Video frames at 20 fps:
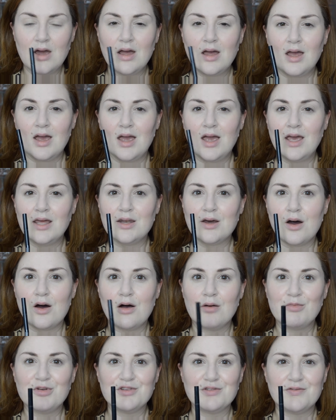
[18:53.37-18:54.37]
and
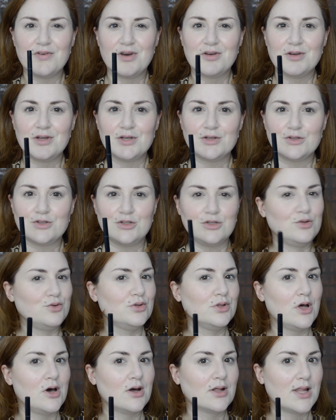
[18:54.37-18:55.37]
almost found it too
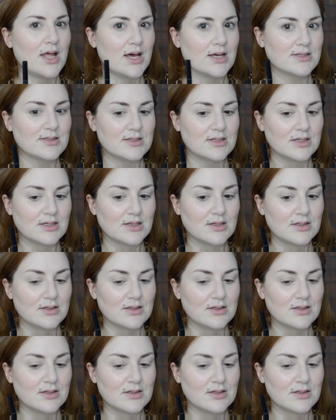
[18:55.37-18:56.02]
long lasting.